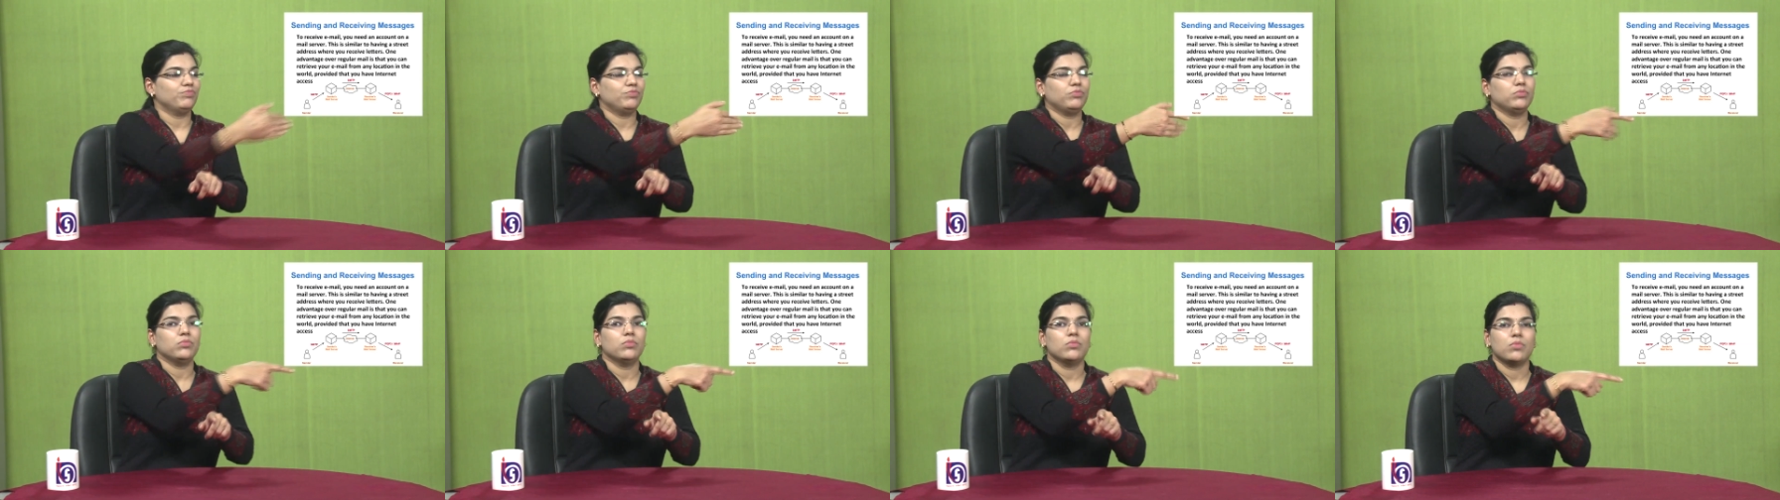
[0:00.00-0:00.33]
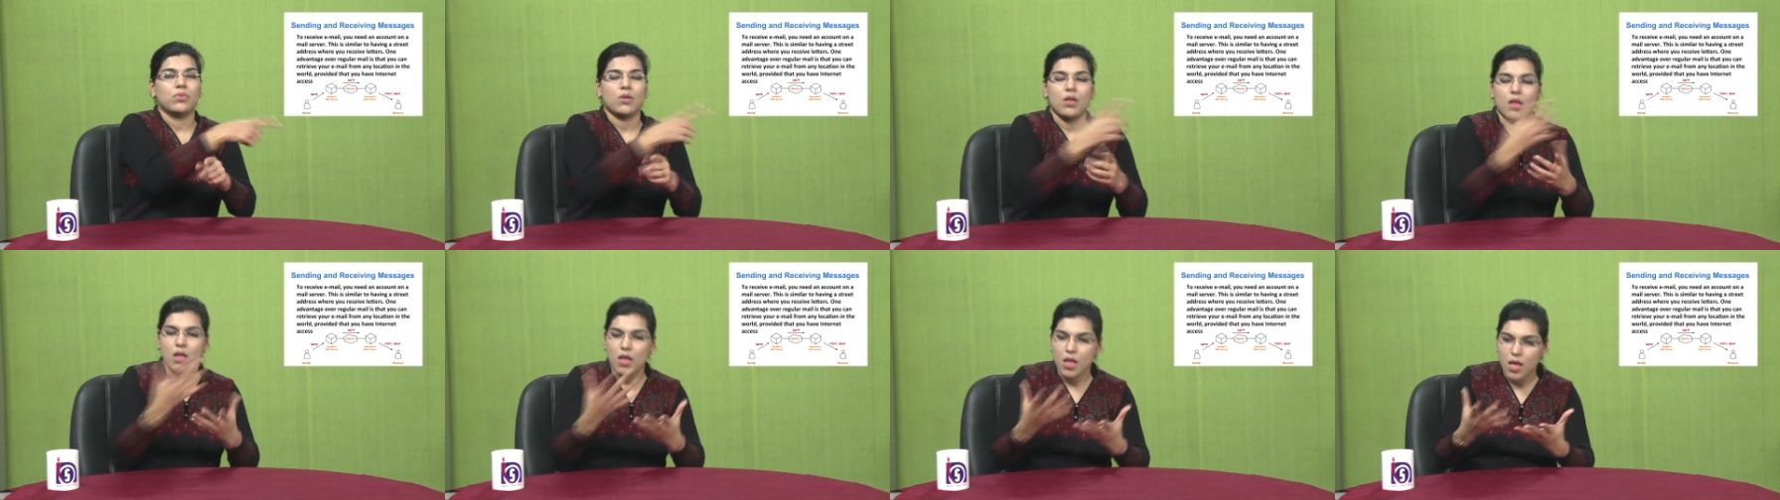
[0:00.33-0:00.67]

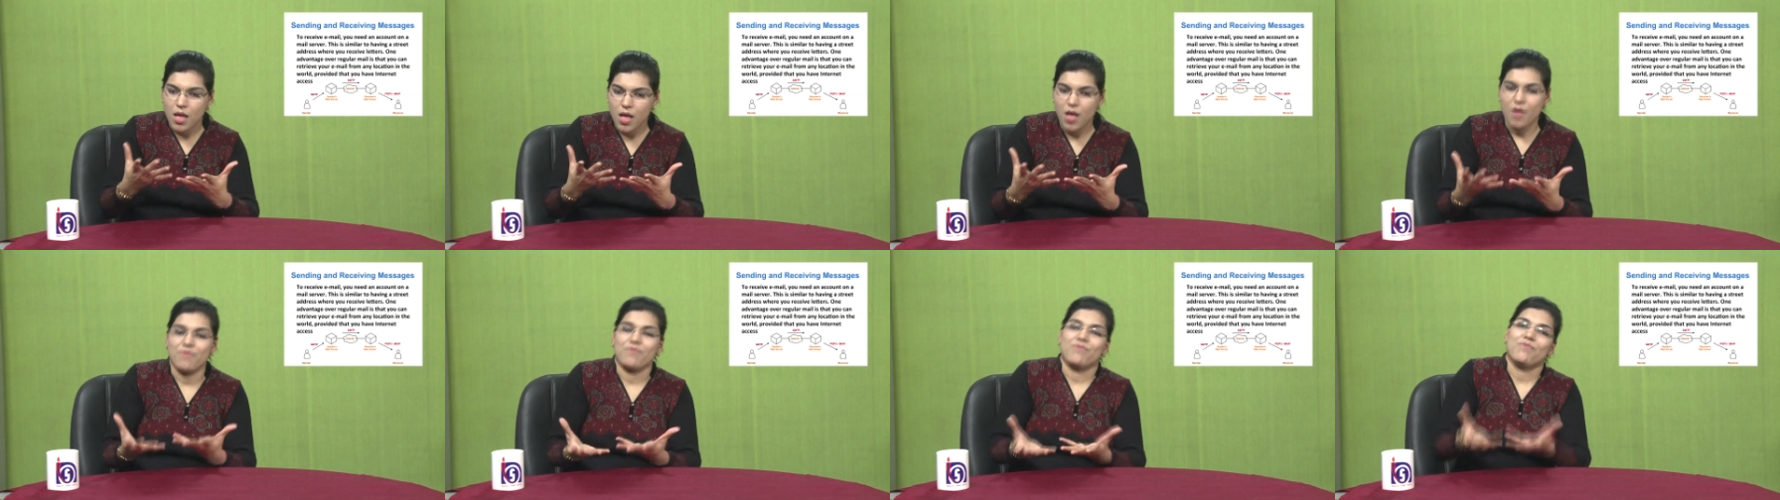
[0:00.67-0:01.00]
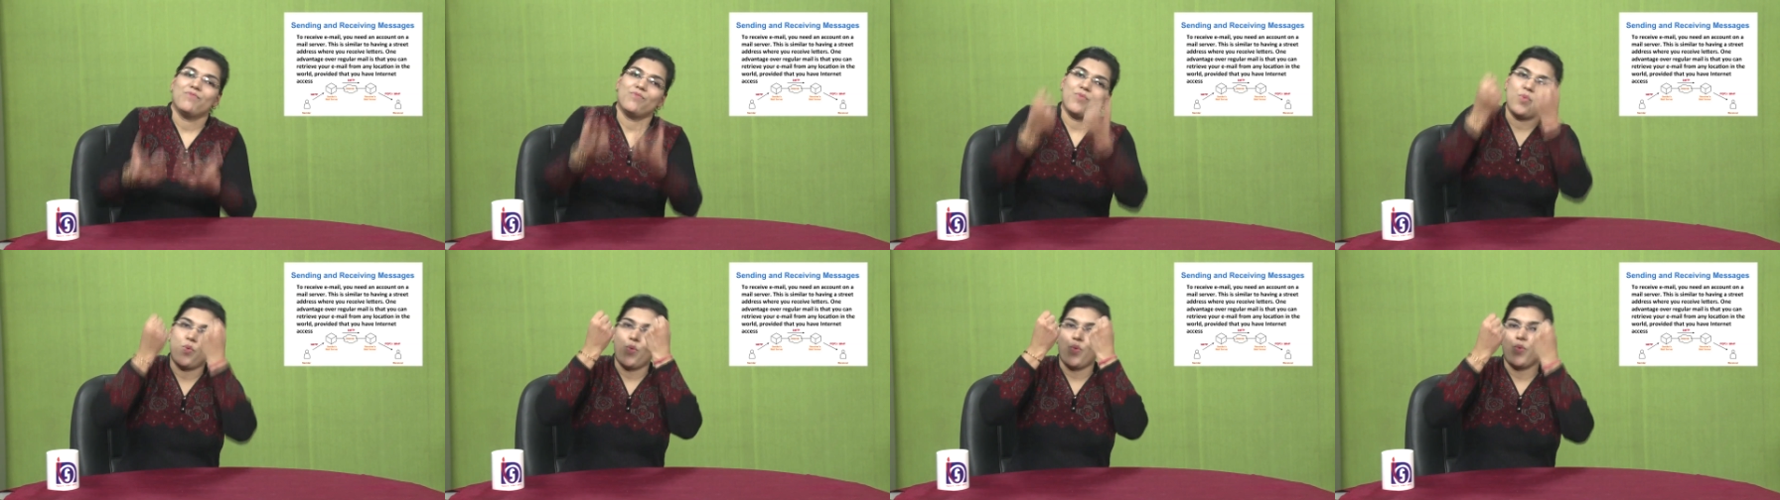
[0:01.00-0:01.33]
One
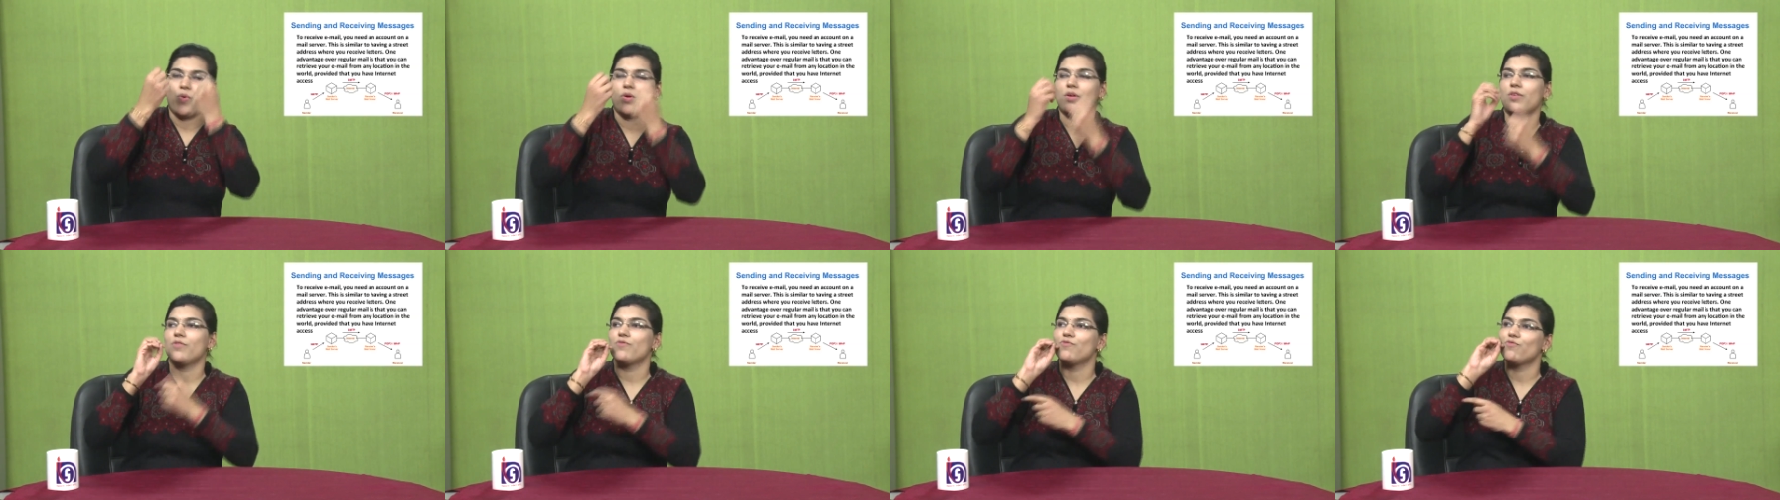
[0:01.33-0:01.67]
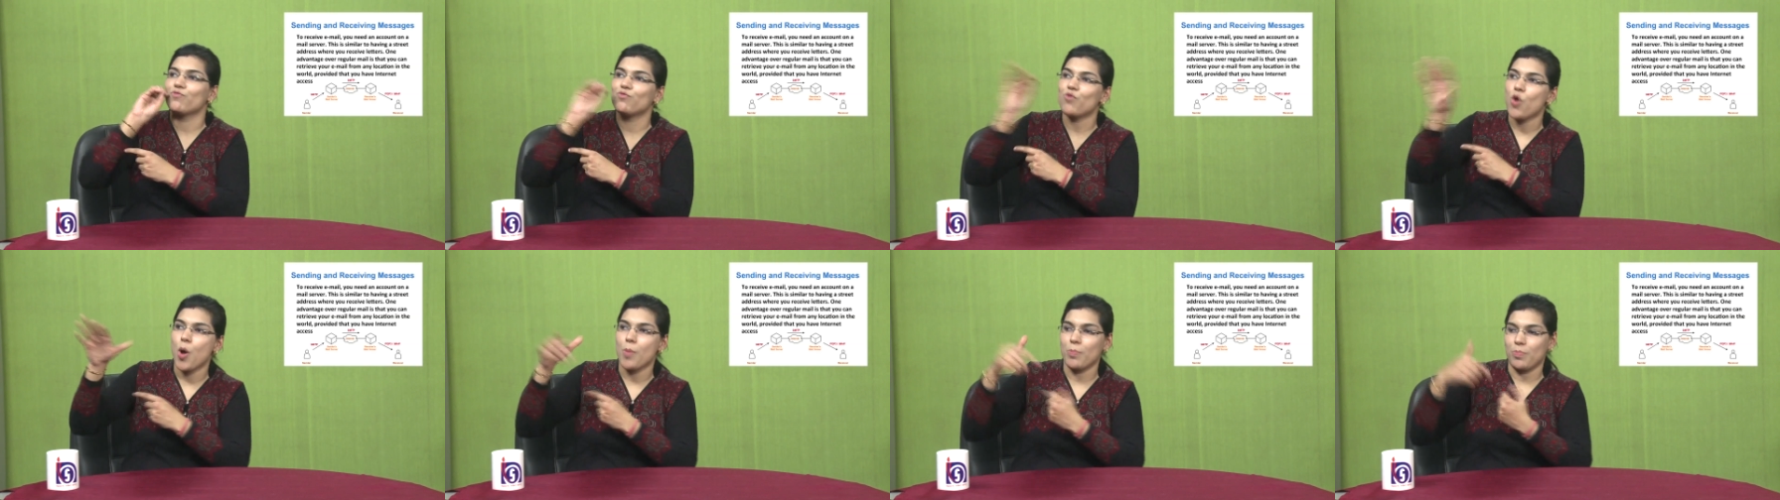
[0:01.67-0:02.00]
advantage over
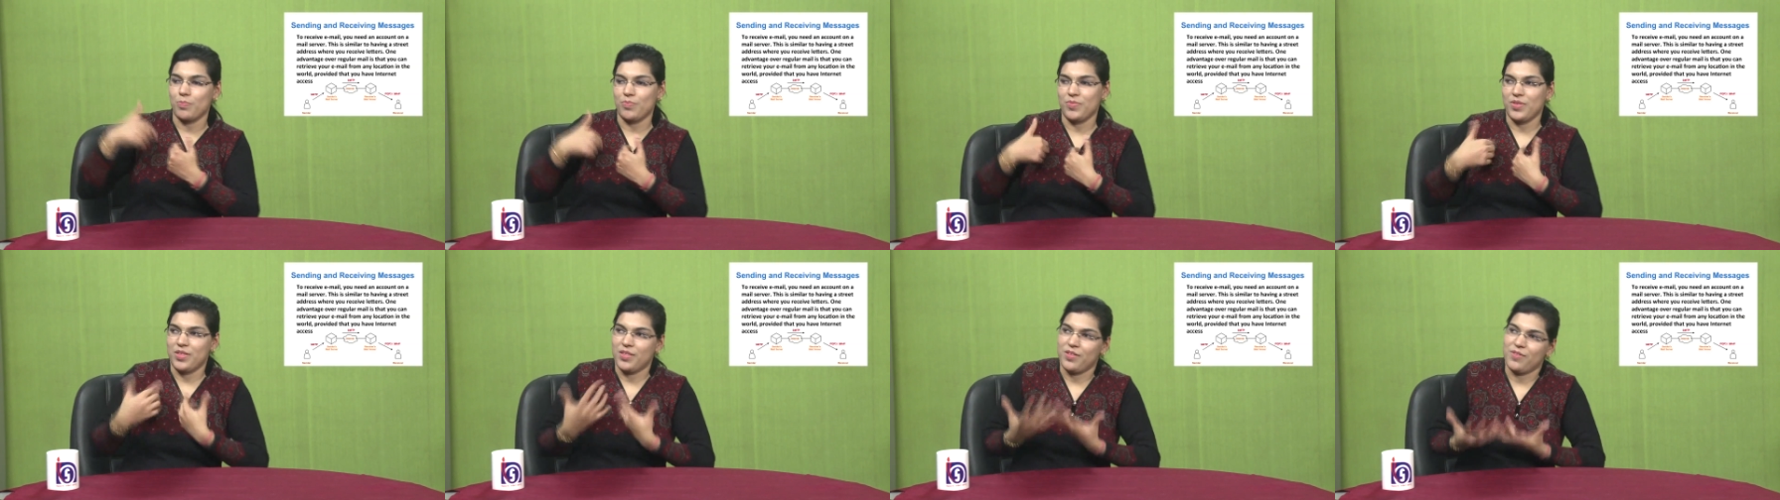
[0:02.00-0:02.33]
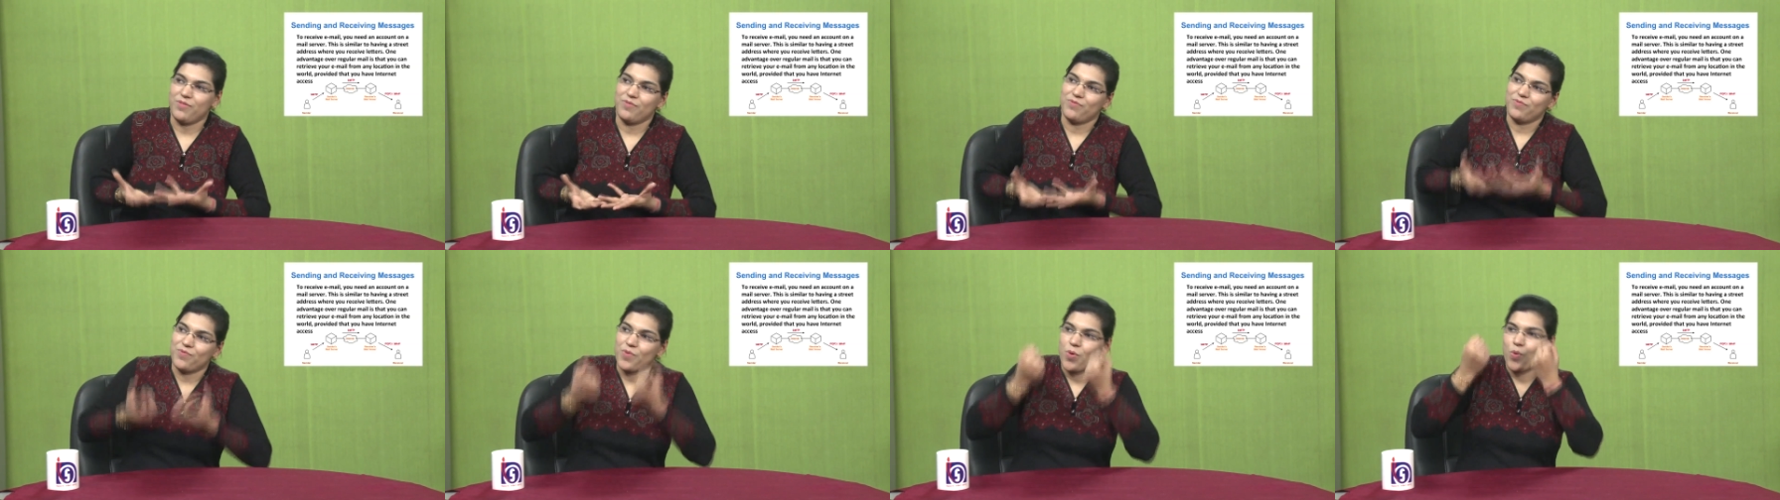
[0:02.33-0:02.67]
regular
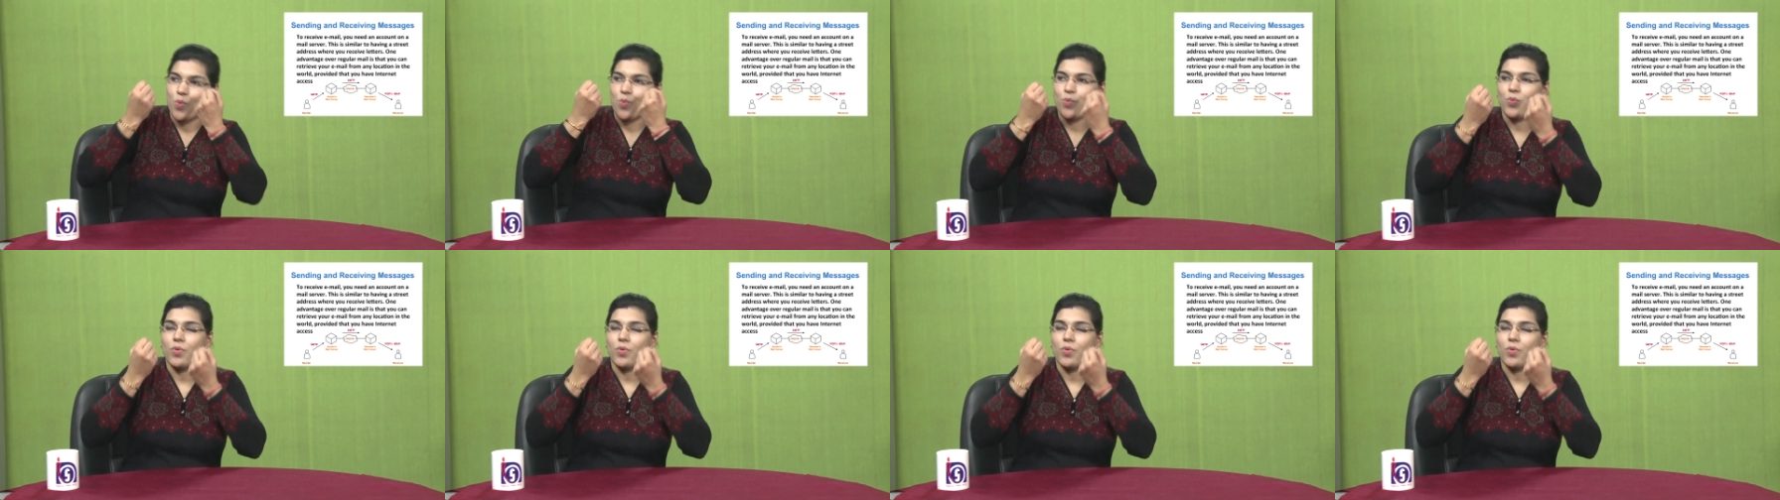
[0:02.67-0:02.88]
mail